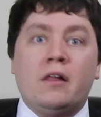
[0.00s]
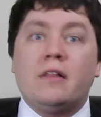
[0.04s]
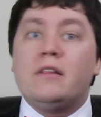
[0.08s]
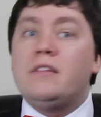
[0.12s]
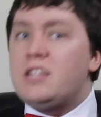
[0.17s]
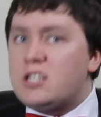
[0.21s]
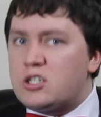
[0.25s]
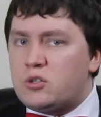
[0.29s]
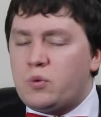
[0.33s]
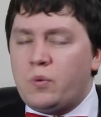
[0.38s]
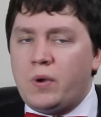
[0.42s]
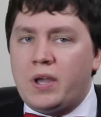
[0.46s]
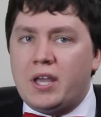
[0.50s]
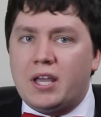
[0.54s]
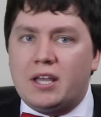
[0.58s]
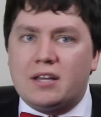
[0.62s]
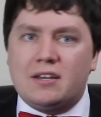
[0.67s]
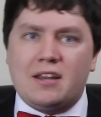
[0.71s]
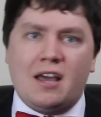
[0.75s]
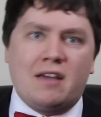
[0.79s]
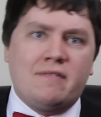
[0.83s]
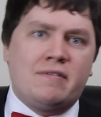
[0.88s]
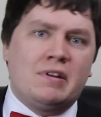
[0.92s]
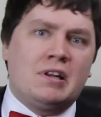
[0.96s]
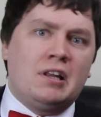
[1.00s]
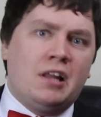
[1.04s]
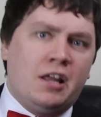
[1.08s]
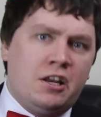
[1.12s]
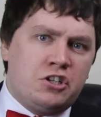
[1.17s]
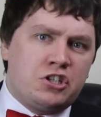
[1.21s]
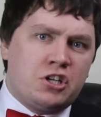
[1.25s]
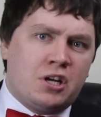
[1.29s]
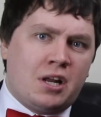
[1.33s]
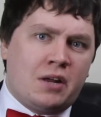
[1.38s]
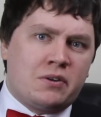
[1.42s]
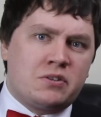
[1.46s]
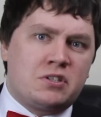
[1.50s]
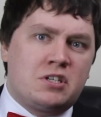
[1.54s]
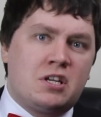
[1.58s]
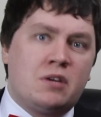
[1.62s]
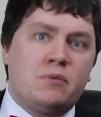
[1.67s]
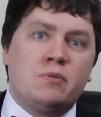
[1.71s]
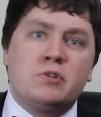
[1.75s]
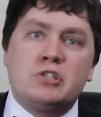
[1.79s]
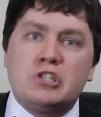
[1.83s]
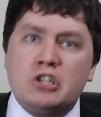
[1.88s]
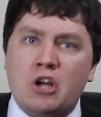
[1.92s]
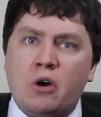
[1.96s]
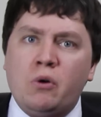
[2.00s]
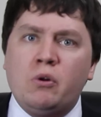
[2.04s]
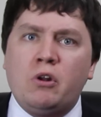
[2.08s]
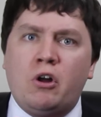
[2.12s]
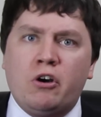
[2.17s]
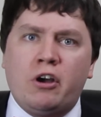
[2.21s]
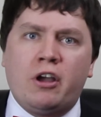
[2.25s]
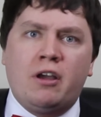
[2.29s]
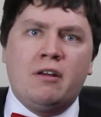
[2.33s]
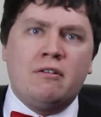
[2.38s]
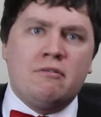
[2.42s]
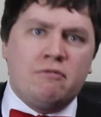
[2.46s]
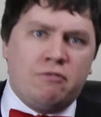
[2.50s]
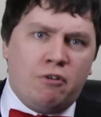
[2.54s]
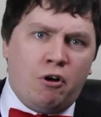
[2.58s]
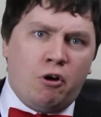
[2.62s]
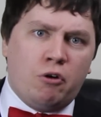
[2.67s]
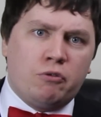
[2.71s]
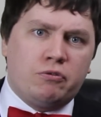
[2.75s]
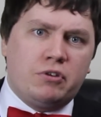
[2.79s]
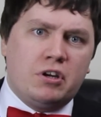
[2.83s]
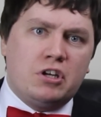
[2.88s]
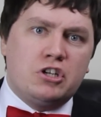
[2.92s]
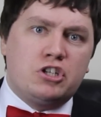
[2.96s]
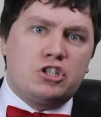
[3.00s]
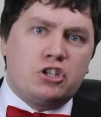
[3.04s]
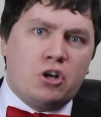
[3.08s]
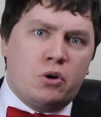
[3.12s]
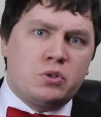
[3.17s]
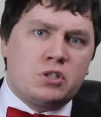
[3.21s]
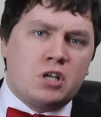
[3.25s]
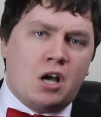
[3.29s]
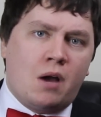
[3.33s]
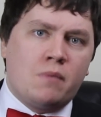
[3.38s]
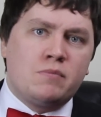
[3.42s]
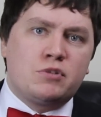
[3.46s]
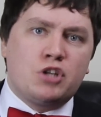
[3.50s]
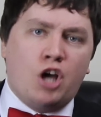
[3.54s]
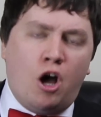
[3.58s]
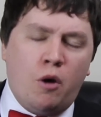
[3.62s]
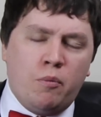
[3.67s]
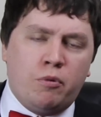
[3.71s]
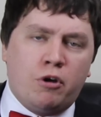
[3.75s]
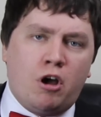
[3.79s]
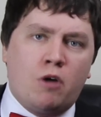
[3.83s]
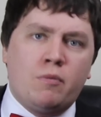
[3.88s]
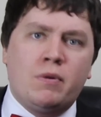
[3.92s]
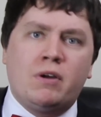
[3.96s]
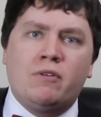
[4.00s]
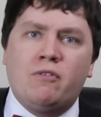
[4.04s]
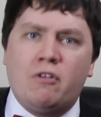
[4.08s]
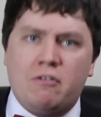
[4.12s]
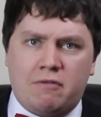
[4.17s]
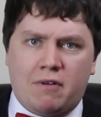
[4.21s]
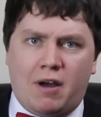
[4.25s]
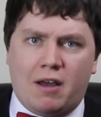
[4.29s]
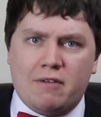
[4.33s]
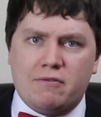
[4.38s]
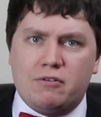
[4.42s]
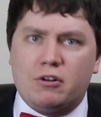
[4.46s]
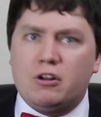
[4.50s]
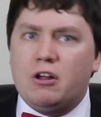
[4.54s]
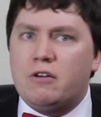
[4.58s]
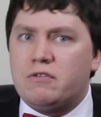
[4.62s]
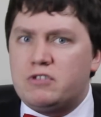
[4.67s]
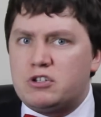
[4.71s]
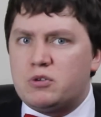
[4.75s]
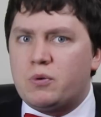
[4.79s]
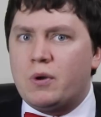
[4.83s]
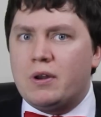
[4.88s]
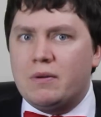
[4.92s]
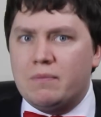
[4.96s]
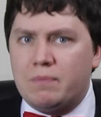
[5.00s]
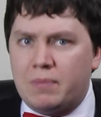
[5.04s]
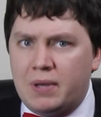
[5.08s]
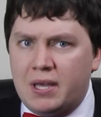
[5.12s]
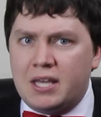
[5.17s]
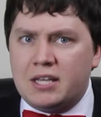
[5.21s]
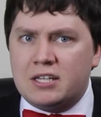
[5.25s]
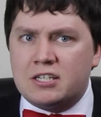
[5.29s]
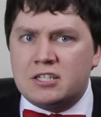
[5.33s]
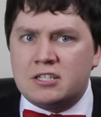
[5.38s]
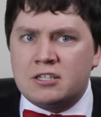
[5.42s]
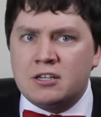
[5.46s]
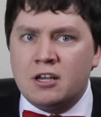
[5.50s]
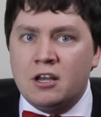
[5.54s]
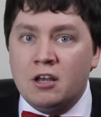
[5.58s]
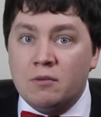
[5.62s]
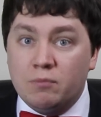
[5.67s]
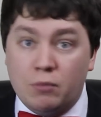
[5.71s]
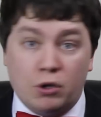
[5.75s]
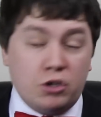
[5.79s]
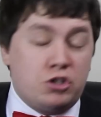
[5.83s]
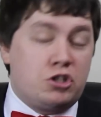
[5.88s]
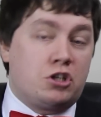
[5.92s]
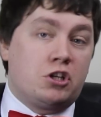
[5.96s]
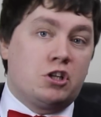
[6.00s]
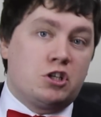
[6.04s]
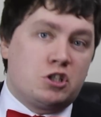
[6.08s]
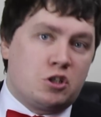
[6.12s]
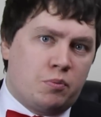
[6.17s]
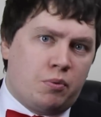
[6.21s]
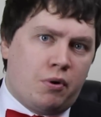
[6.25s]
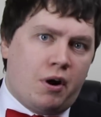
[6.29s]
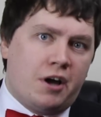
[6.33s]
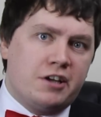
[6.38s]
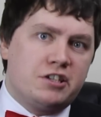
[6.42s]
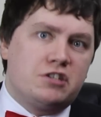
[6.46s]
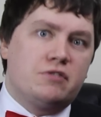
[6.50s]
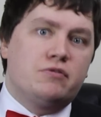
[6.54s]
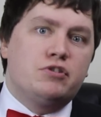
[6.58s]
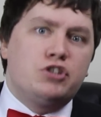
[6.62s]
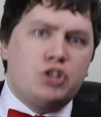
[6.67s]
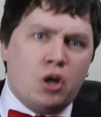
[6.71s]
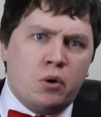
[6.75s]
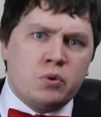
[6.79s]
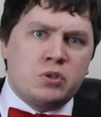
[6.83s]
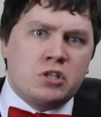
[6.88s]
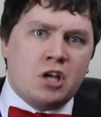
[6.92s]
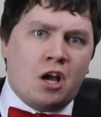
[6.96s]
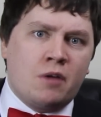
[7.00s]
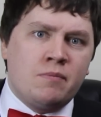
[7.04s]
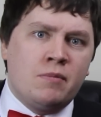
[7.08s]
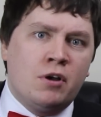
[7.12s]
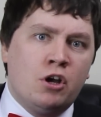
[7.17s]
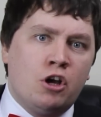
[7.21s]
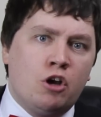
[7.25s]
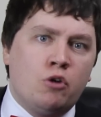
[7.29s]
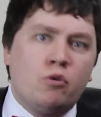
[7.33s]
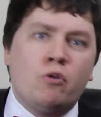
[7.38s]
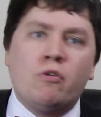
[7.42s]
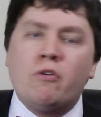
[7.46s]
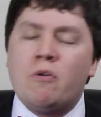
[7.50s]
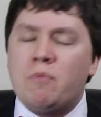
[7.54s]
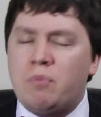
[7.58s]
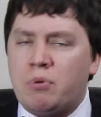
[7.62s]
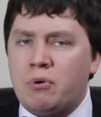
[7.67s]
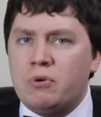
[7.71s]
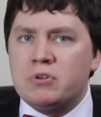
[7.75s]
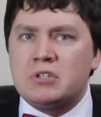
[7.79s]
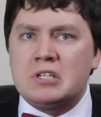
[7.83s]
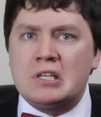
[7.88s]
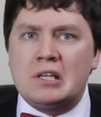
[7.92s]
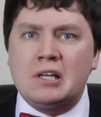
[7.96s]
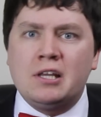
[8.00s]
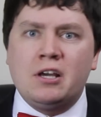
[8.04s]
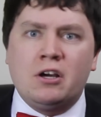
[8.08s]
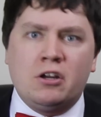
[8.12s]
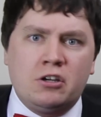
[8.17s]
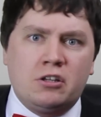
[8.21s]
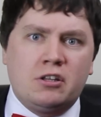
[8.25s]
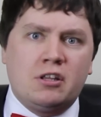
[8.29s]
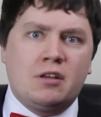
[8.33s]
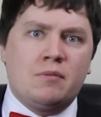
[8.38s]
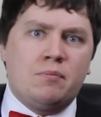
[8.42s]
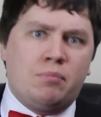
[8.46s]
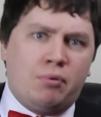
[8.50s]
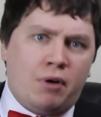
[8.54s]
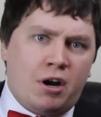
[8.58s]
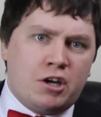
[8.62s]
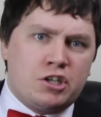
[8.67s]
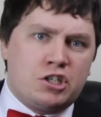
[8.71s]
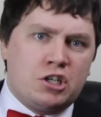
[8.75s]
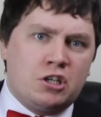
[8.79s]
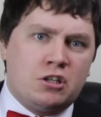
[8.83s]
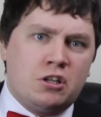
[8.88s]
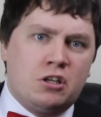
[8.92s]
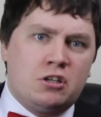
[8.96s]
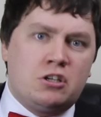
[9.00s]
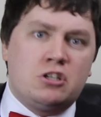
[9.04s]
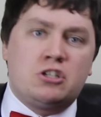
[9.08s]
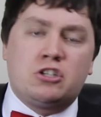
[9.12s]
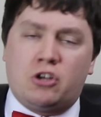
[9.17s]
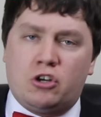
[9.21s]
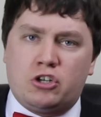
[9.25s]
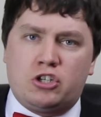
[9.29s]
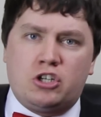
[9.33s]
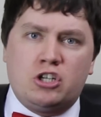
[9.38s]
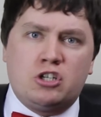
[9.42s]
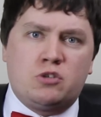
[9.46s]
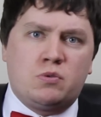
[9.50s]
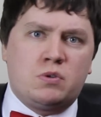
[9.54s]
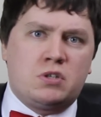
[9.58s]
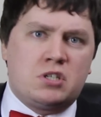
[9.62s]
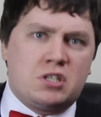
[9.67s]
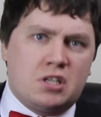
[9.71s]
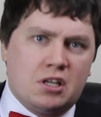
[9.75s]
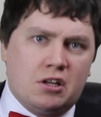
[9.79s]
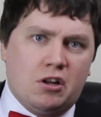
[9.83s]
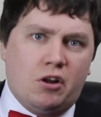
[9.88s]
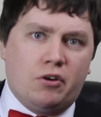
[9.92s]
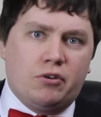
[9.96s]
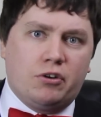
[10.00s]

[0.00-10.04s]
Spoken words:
This week, David Lynch announced he was no longer involved in Showtime's upcoming revival of Twin Peaks, much to the surprise of Showtime, who were reportedly under the impression that discussions were still